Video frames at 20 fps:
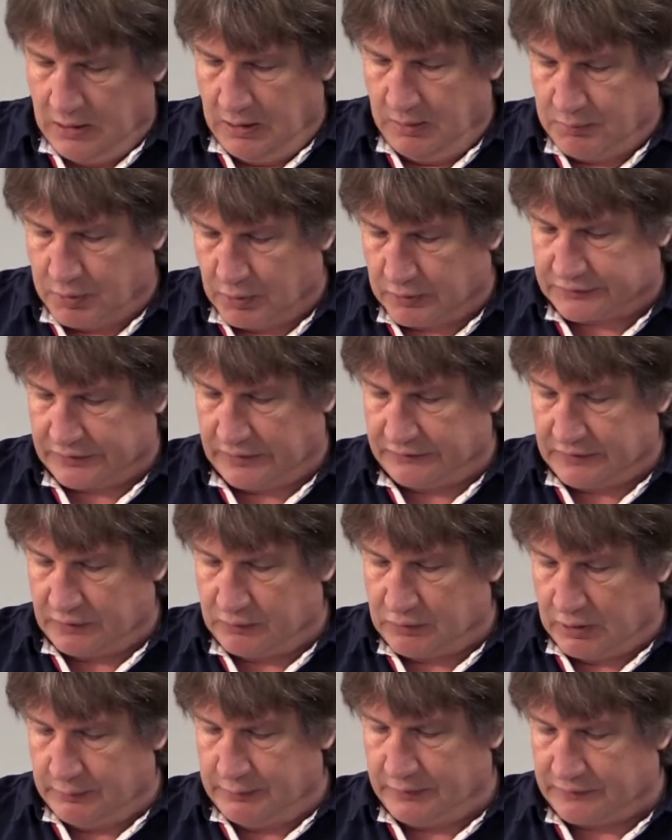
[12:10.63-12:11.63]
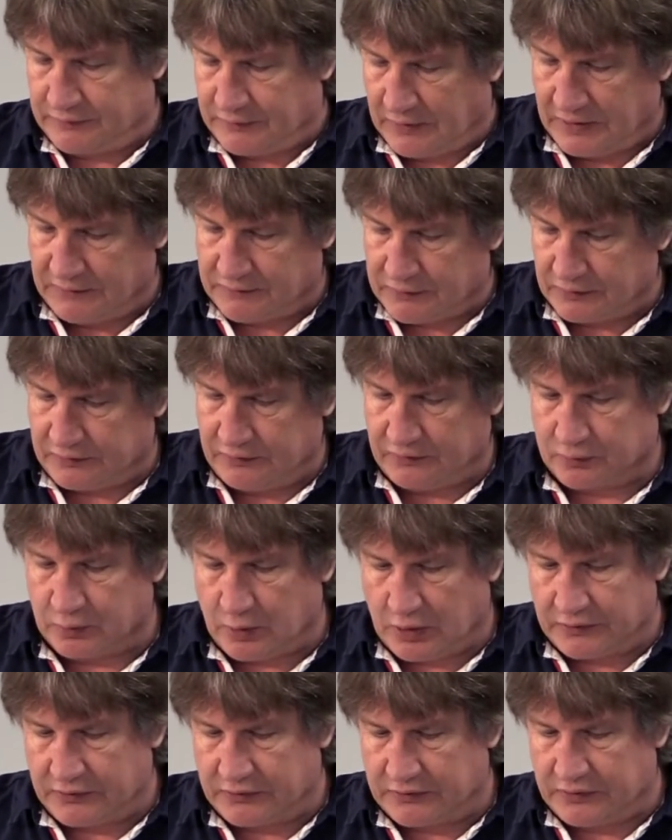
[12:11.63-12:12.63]
Paul says in Romans 5, verses
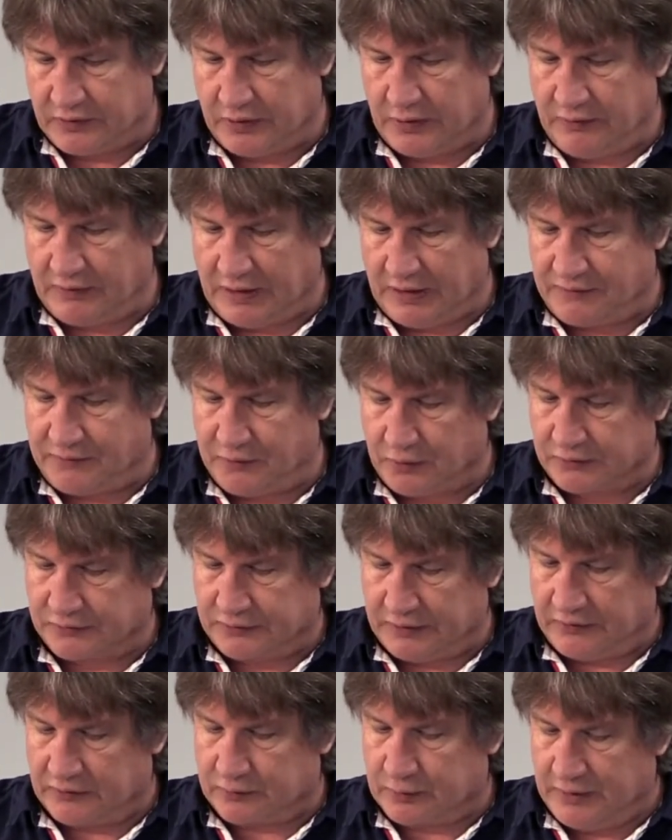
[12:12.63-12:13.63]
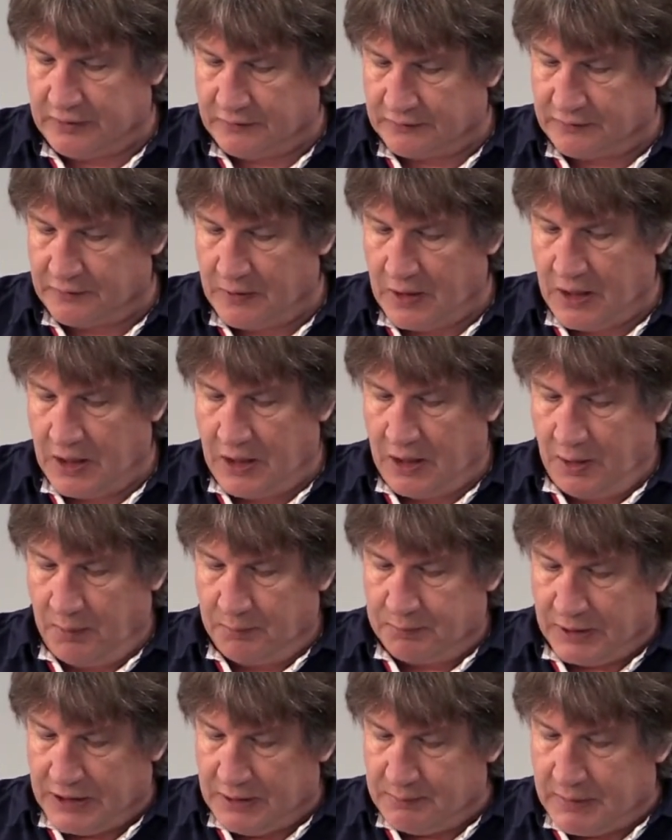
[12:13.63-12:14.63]
1 to 2, therefore, since we have
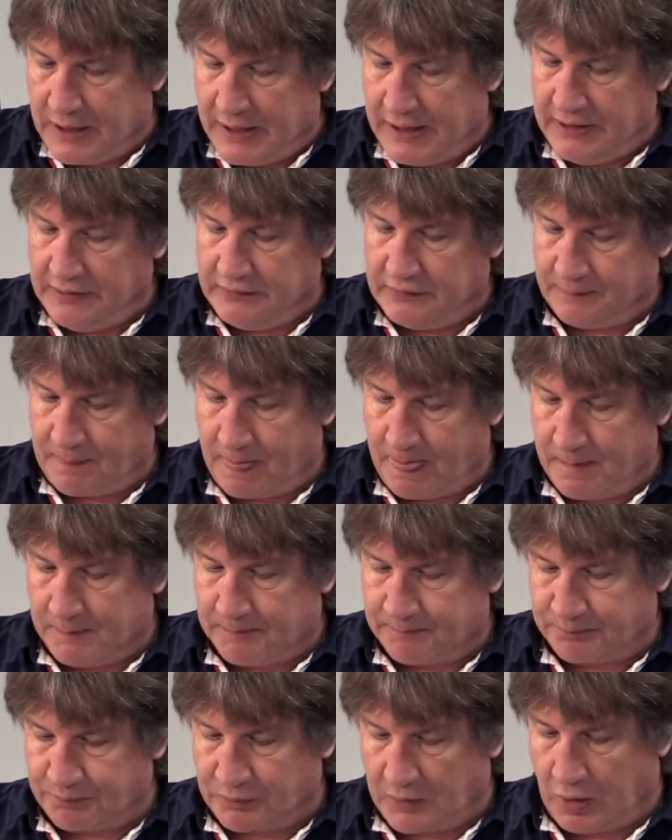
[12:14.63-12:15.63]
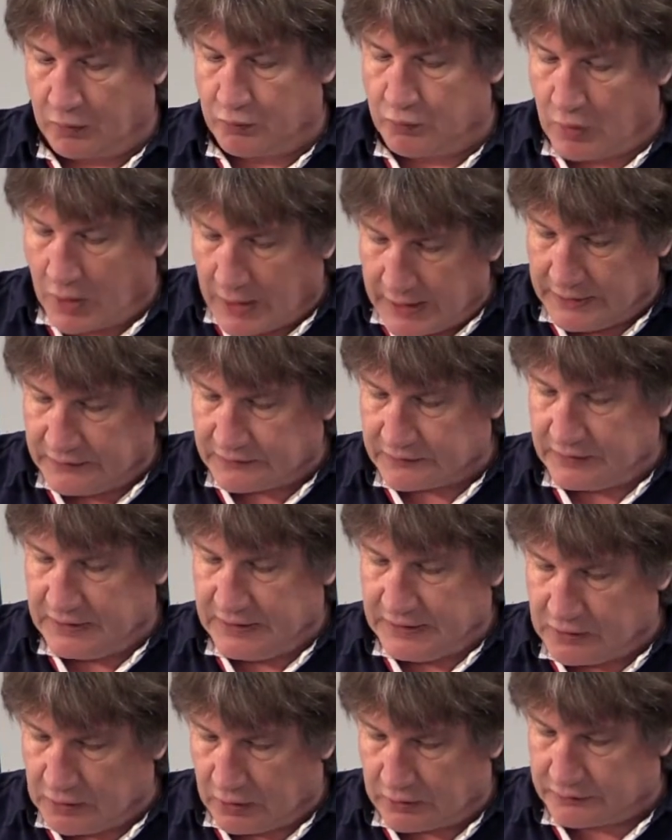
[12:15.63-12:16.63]
been made right
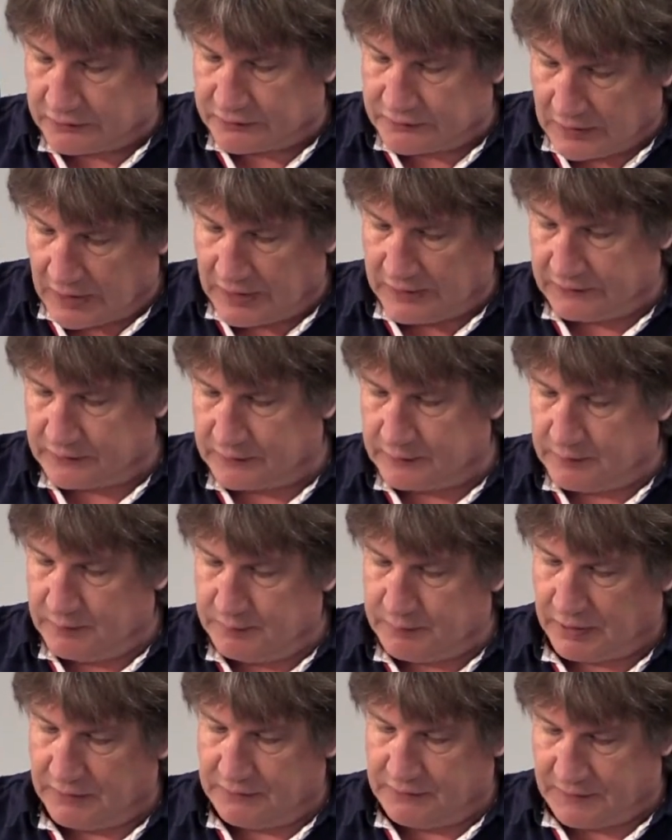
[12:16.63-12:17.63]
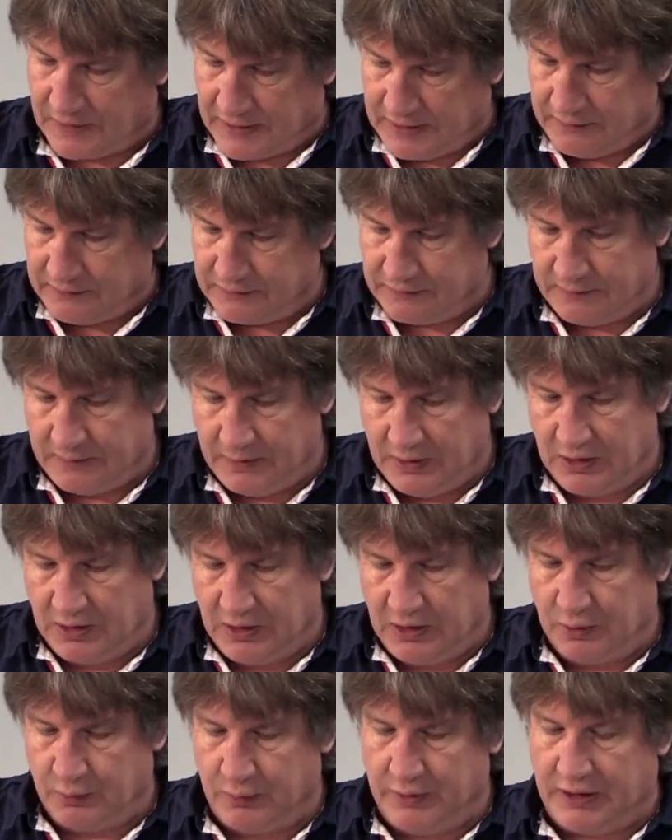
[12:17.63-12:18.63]
in God's sight by faith,
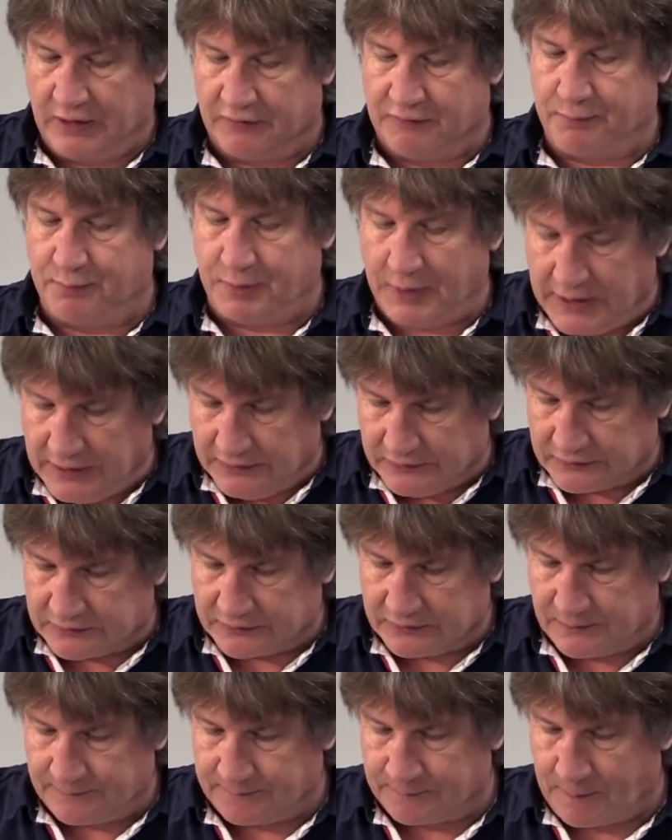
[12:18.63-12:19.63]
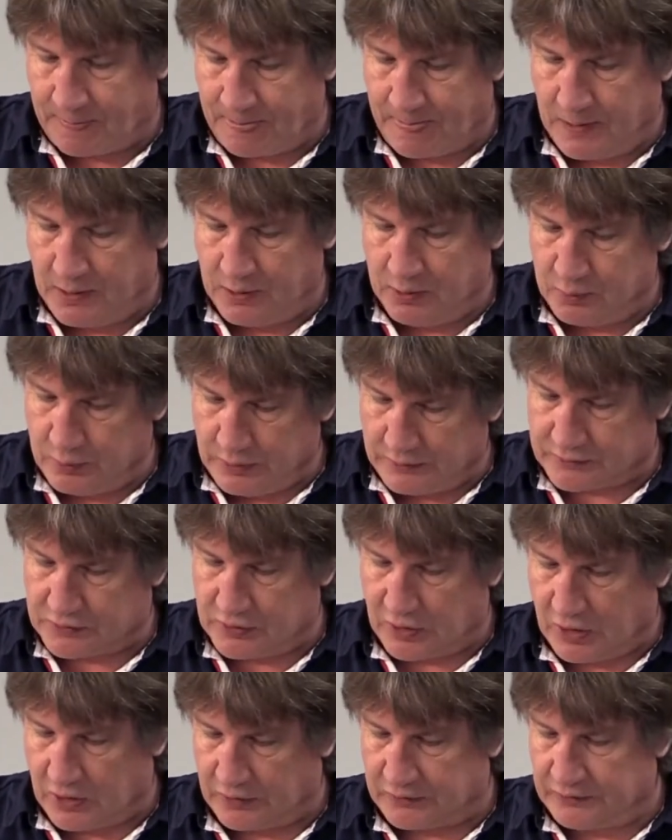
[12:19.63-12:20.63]
we have peace with
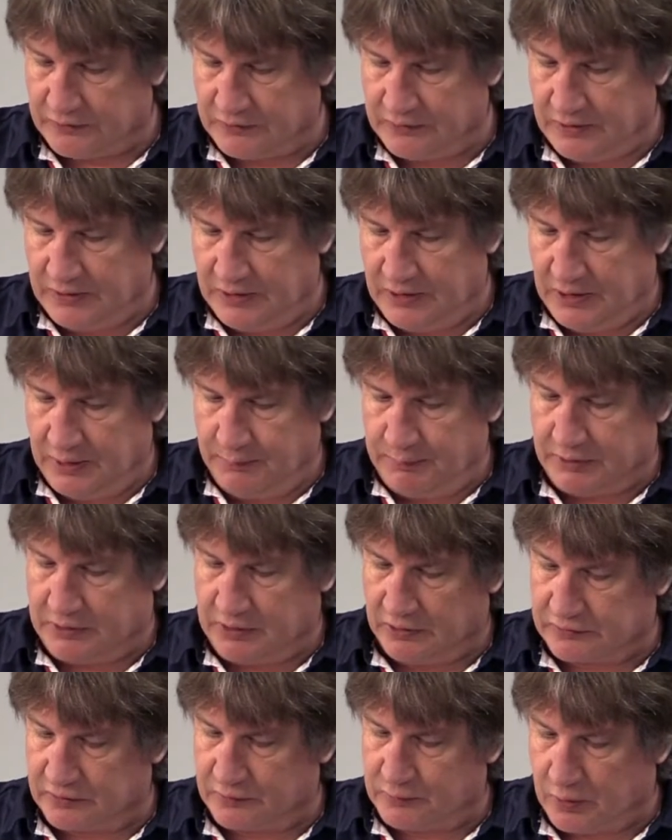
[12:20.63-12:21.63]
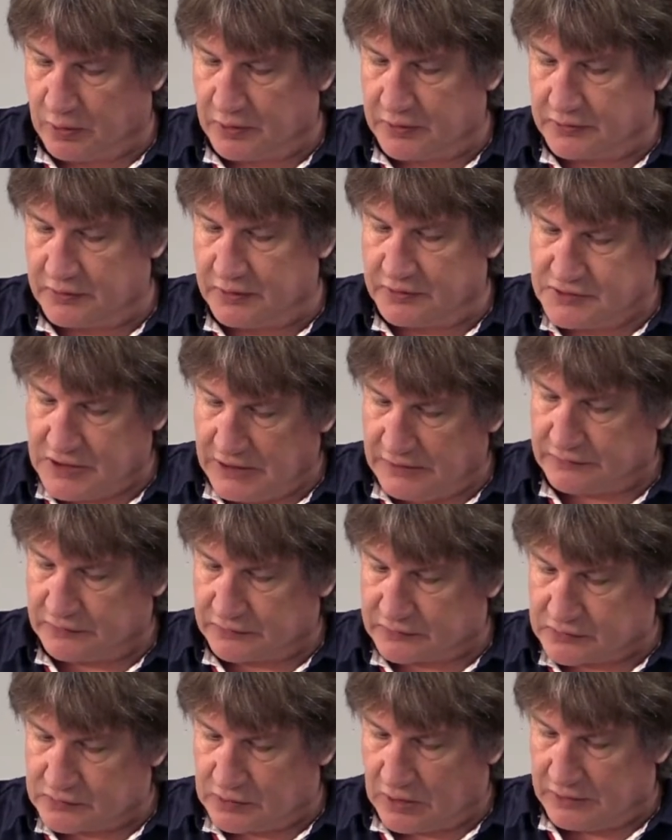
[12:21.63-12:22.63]
God because of what
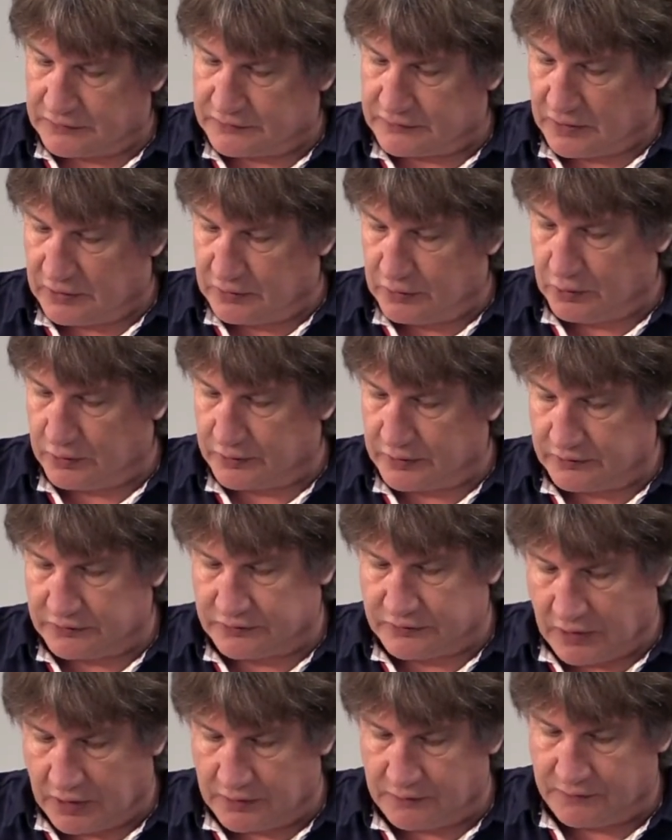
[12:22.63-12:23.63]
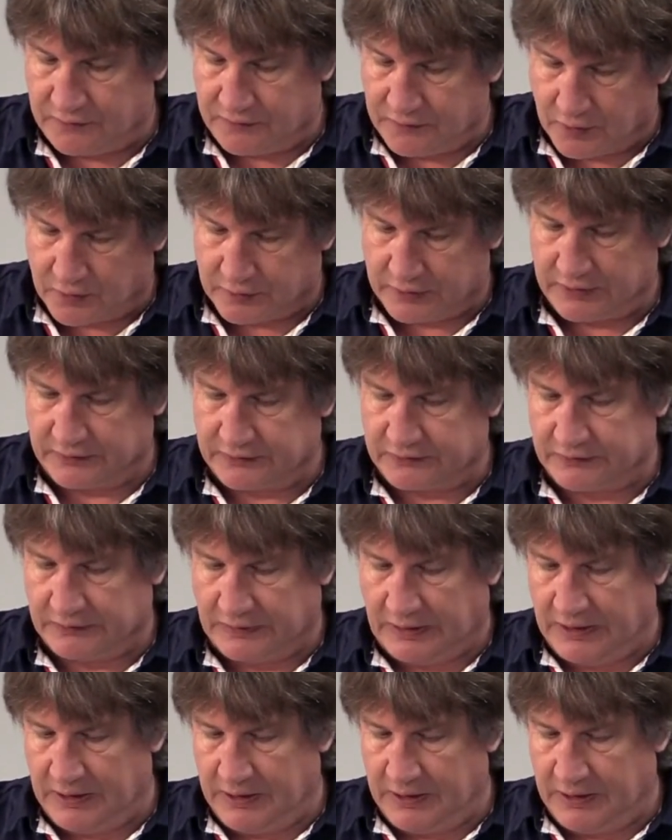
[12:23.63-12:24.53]
Jesus Christ our Lord has done for us.